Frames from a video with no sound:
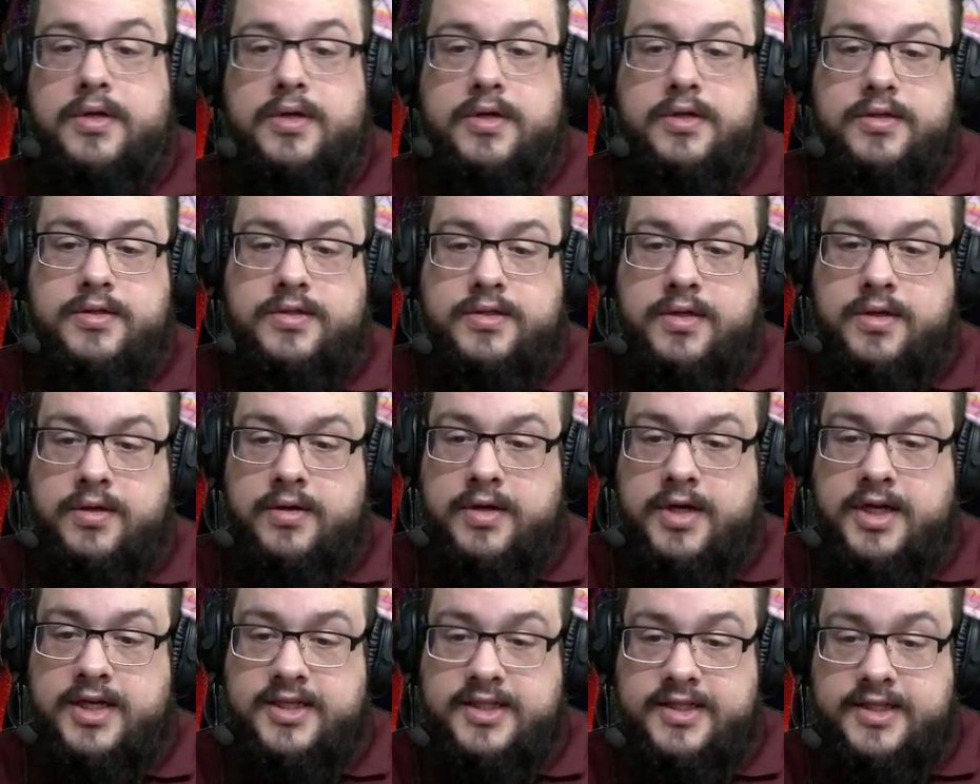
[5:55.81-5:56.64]
So
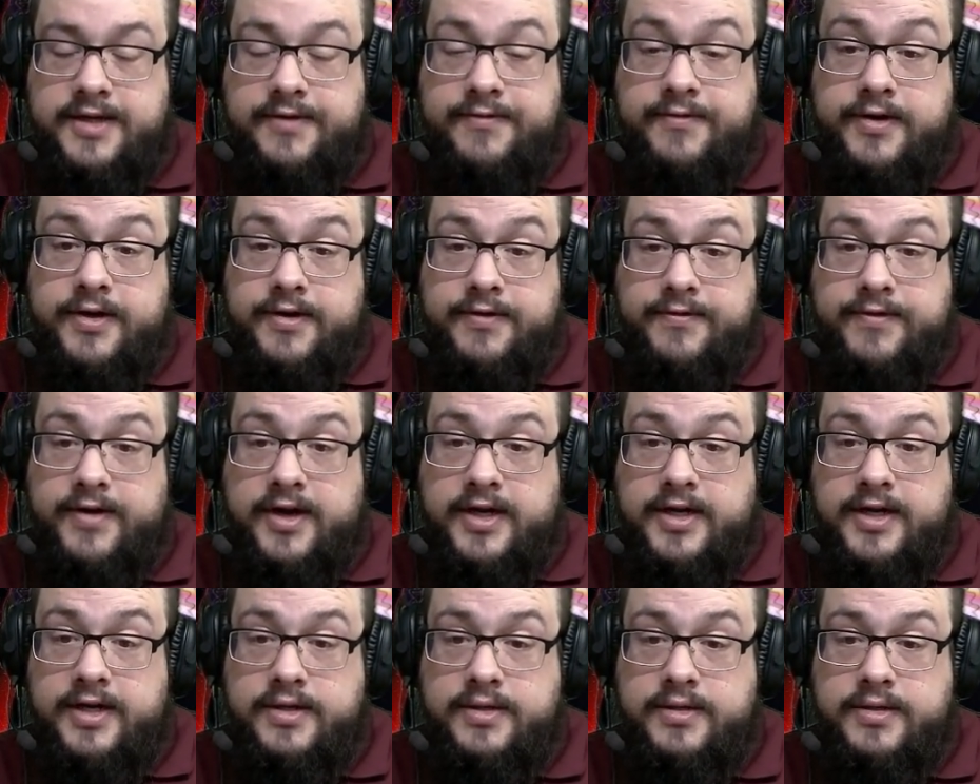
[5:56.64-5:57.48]
let's see if we could
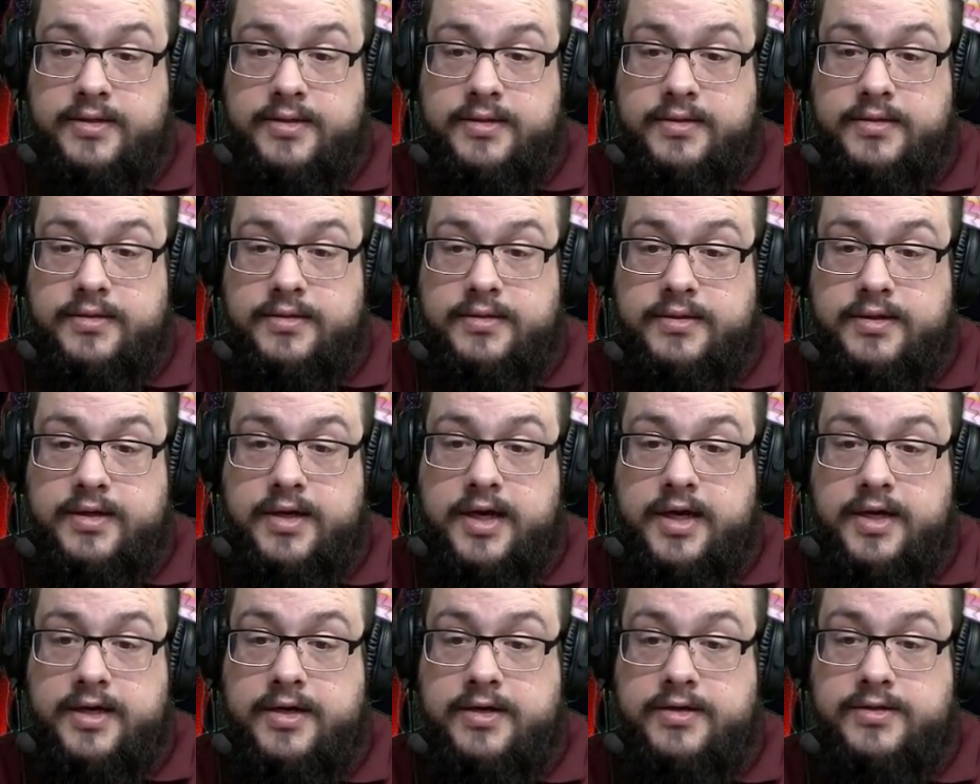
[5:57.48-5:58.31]
find it.
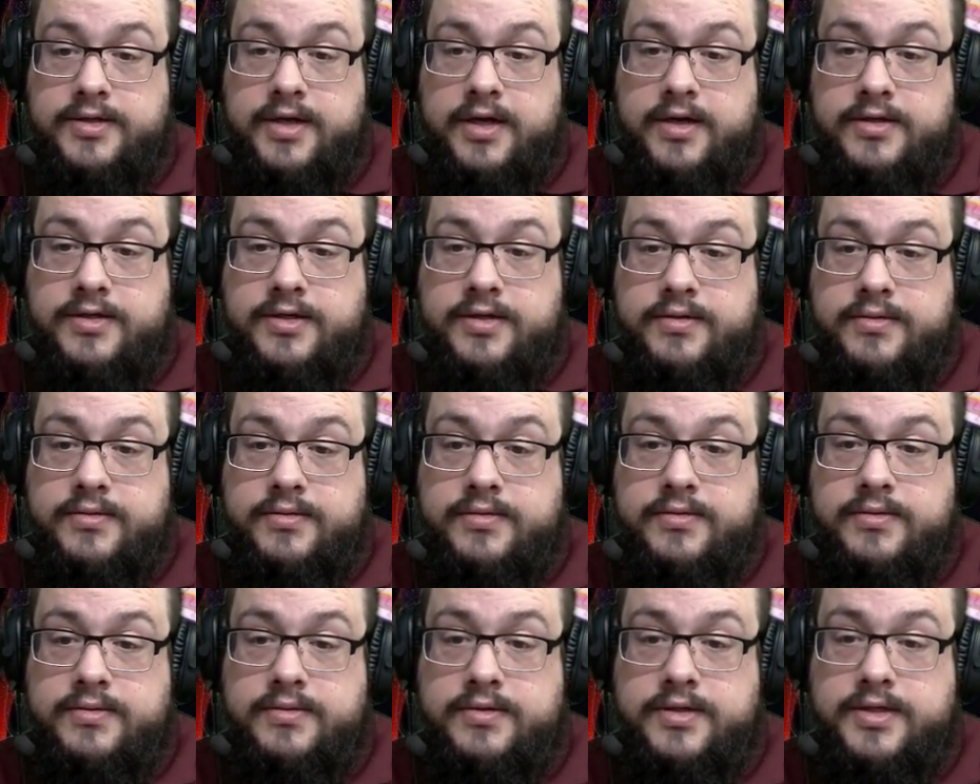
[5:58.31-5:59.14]
And here's Alto,
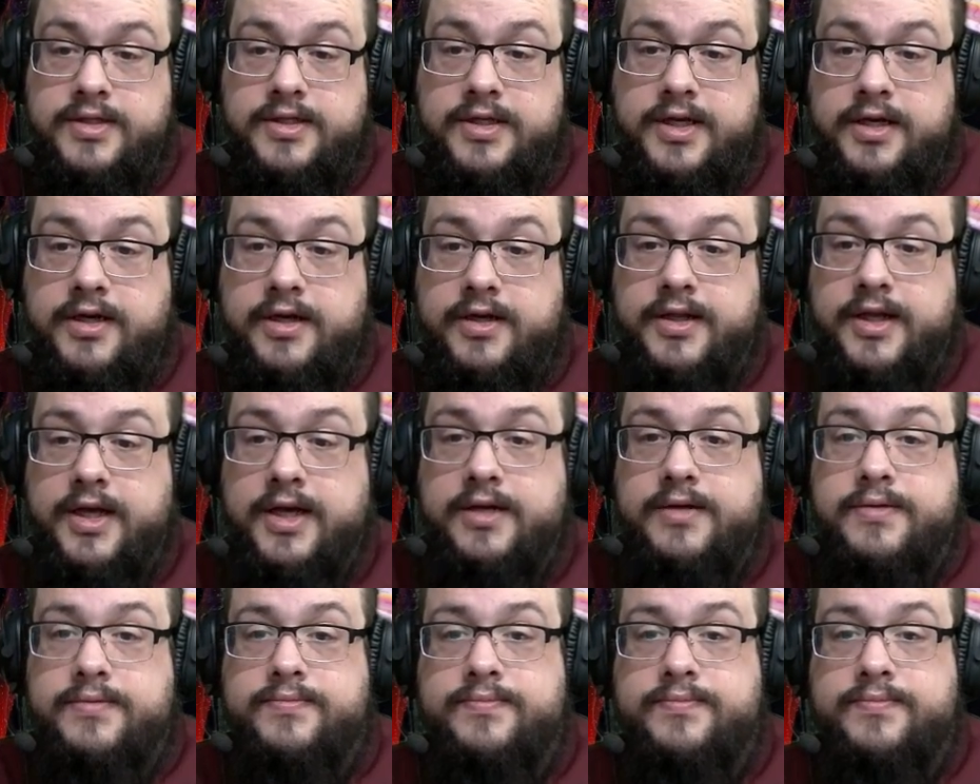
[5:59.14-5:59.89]
let's click on that.